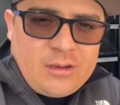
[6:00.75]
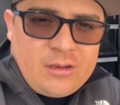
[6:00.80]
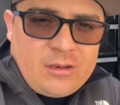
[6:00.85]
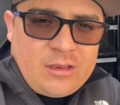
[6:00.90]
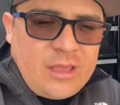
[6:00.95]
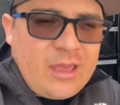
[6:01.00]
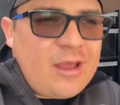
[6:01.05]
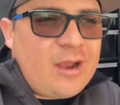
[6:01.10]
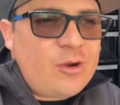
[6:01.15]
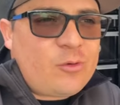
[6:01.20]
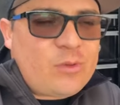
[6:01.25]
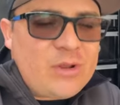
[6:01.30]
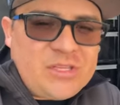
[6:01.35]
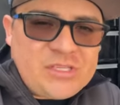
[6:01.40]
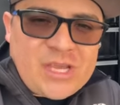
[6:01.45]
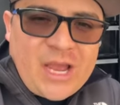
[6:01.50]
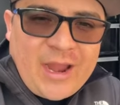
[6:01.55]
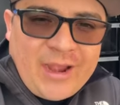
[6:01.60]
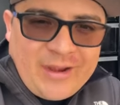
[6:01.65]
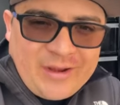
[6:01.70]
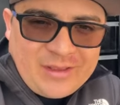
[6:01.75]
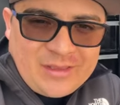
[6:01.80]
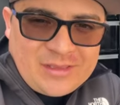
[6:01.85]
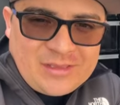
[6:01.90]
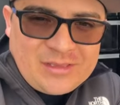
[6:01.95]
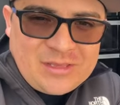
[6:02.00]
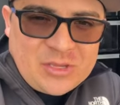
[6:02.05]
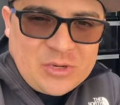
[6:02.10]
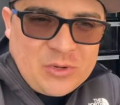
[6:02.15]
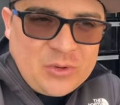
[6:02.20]
they are retiring
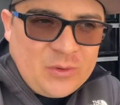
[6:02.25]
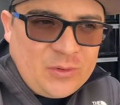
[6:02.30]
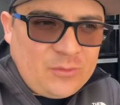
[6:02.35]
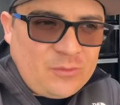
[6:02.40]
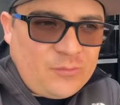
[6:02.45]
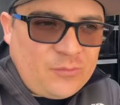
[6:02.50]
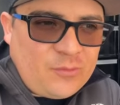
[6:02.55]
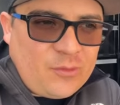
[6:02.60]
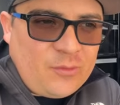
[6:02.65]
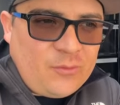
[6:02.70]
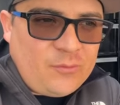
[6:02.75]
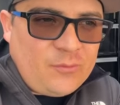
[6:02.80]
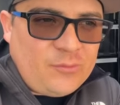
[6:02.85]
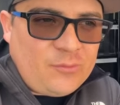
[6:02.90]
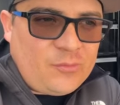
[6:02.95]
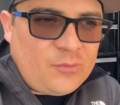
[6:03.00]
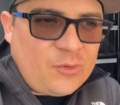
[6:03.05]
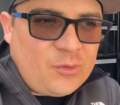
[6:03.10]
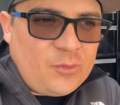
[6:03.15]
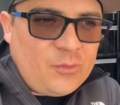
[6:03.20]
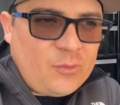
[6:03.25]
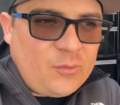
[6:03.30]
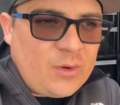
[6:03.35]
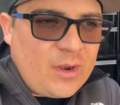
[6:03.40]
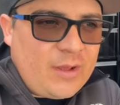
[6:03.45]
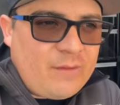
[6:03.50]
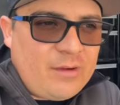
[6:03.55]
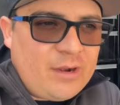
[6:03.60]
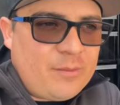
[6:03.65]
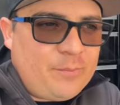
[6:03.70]
you know from from
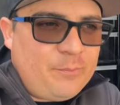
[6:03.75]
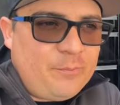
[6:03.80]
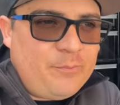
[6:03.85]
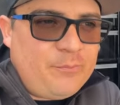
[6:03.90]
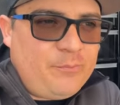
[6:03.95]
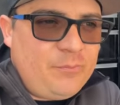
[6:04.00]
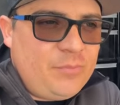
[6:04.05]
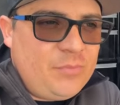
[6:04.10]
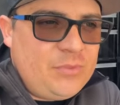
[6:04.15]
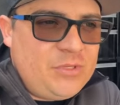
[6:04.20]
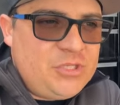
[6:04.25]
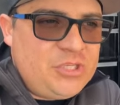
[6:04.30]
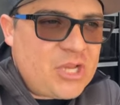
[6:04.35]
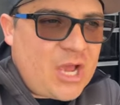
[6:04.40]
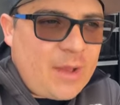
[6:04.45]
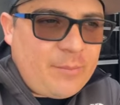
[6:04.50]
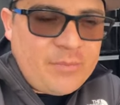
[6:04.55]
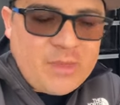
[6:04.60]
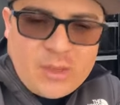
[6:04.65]
whatever job